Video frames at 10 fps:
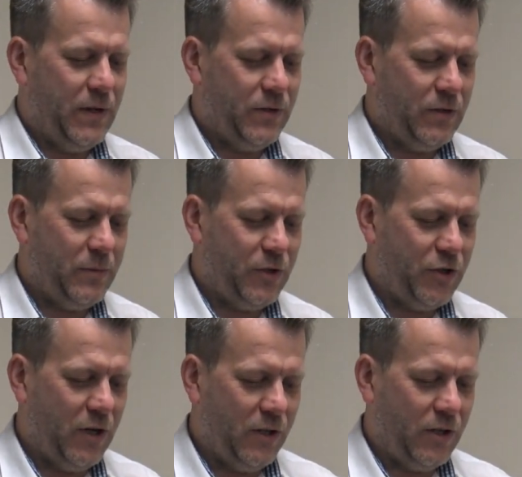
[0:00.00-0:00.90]
Some of the
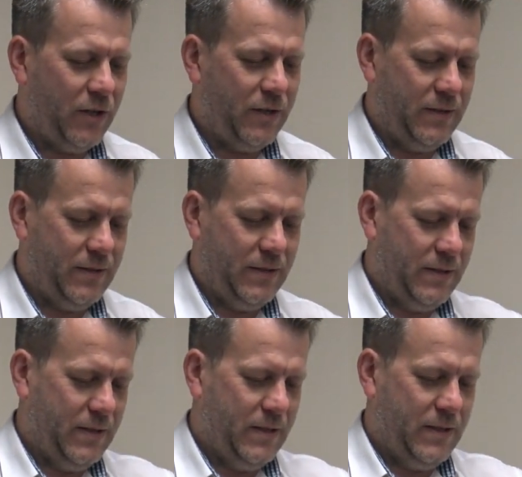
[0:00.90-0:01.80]
Shark,
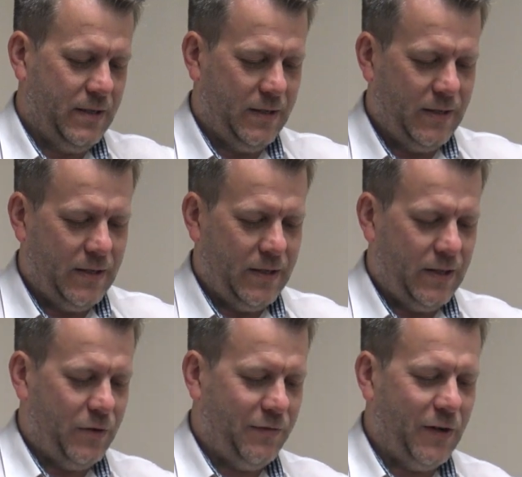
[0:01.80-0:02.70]

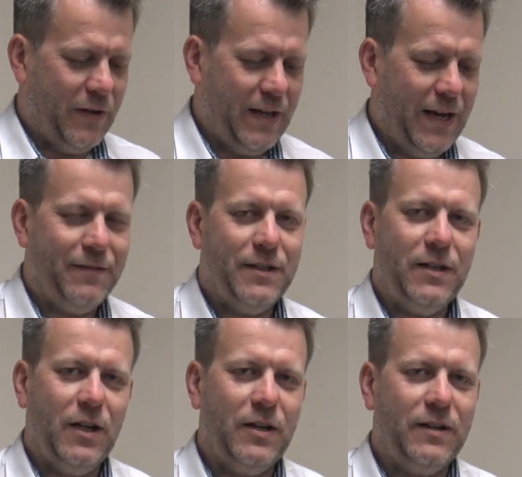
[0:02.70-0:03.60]
you'll find they have a
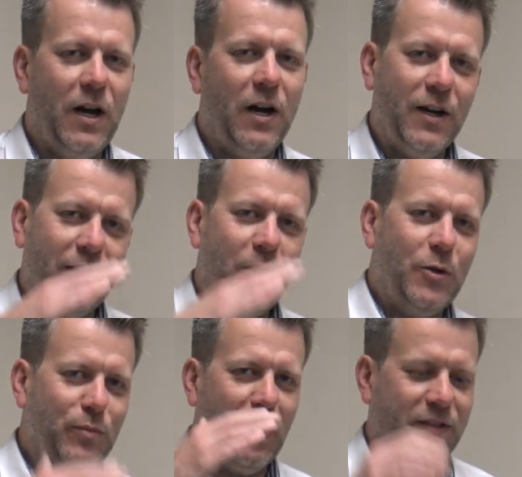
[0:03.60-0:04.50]
high-low
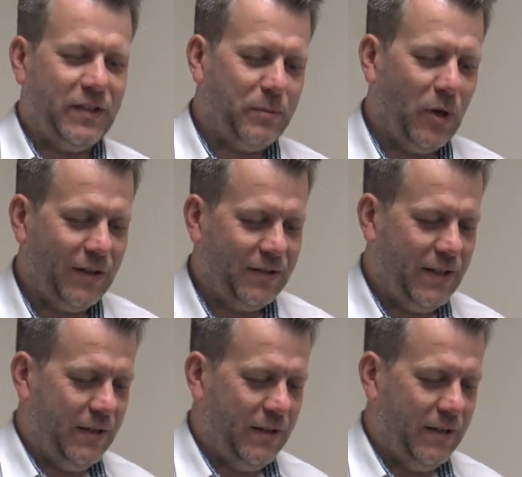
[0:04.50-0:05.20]
pricing policy,